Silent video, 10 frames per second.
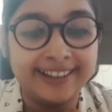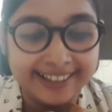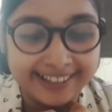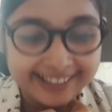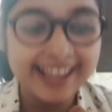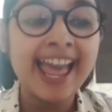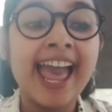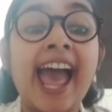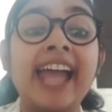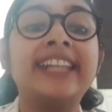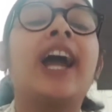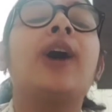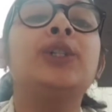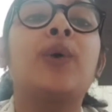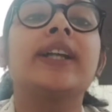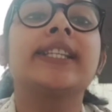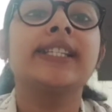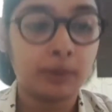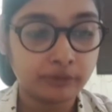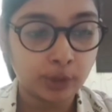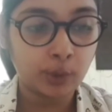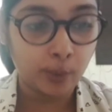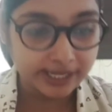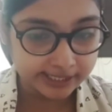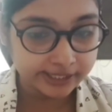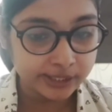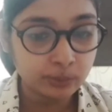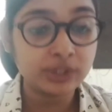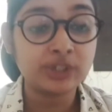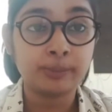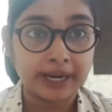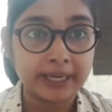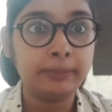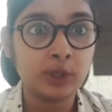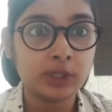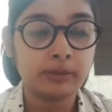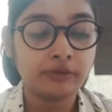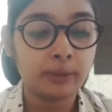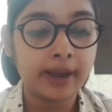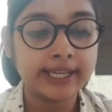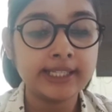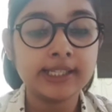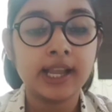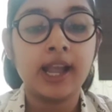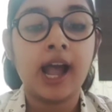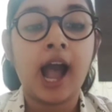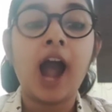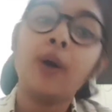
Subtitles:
Okay. And now to answer some of your questions, which might be on some of your minds.